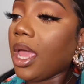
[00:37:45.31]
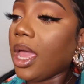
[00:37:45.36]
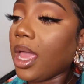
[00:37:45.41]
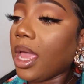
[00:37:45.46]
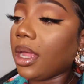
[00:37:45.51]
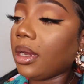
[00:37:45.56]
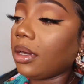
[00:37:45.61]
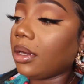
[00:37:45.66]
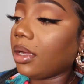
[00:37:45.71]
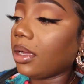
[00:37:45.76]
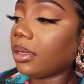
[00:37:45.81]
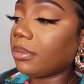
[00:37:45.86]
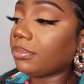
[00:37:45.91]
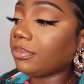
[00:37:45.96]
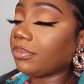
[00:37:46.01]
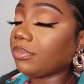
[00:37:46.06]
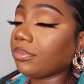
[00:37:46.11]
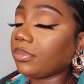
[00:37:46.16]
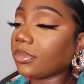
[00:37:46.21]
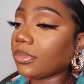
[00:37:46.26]
And
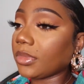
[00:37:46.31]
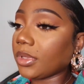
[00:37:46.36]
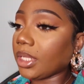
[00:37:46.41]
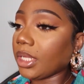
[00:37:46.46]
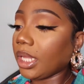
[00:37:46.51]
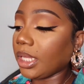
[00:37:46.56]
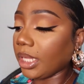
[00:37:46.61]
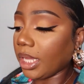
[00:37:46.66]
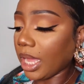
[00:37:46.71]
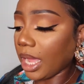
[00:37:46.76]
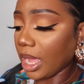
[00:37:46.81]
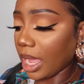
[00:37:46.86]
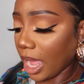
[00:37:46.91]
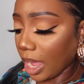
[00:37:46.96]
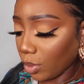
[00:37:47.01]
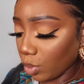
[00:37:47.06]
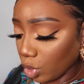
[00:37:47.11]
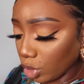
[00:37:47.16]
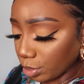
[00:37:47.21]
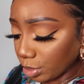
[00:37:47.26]
um, yeah
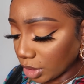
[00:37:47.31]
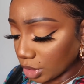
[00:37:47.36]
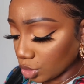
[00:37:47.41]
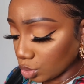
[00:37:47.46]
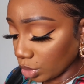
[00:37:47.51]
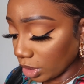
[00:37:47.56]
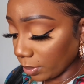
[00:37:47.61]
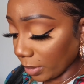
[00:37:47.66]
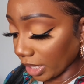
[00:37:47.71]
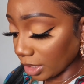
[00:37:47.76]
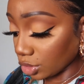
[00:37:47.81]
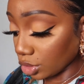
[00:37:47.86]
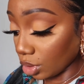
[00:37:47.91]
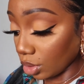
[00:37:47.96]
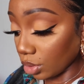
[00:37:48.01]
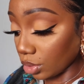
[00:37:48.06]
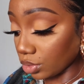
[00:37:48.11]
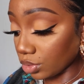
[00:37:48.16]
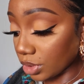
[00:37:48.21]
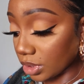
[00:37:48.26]
i won't be doing my
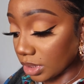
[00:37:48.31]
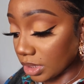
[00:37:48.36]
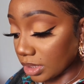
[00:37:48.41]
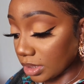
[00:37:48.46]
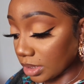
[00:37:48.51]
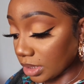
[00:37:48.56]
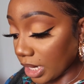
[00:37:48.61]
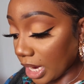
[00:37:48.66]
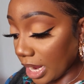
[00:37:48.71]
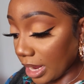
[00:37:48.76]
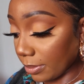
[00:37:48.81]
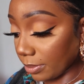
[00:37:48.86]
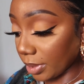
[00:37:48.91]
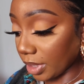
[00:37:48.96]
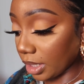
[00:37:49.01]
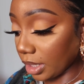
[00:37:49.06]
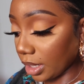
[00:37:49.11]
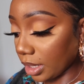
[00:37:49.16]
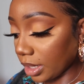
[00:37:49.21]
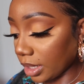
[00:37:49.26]
toes this time
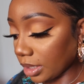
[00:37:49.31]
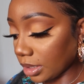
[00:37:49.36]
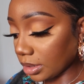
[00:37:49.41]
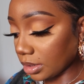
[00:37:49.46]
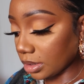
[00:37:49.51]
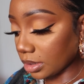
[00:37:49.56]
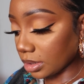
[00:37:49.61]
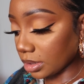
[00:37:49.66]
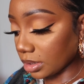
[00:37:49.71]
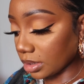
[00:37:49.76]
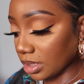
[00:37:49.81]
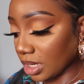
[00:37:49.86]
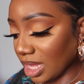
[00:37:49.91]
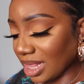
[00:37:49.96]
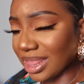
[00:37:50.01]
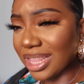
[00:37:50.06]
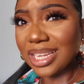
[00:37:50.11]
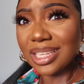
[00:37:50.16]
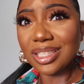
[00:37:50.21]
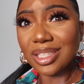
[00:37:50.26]
because
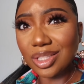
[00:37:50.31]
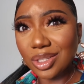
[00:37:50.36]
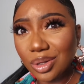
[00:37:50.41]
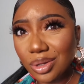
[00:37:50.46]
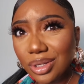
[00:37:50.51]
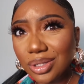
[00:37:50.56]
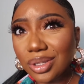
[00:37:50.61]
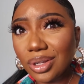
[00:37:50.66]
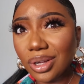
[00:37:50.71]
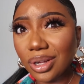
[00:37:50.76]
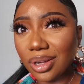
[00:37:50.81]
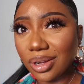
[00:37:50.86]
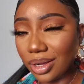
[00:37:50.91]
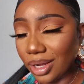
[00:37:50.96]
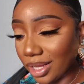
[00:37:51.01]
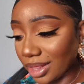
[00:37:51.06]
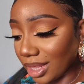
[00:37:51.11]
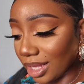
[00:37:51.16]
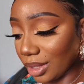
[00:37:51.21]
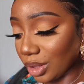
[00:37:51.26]
they still look
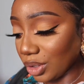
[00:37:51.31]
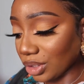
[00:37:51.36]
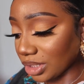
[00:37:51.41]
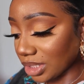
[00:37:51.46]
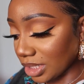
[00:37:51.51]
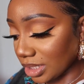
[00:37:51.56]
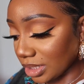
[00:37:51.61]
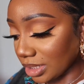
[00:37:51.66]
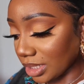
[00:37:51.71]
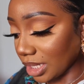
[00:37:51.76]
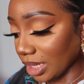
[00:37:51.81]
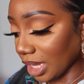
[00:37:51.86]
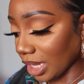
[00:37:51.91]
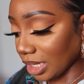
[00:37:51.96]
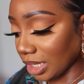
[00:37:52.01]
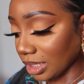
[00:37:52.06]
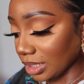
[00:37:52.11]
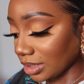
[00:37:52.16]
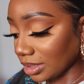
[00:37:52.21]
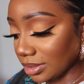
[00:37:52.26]
good they look decent
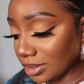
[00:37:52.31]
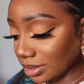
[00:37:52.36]
like it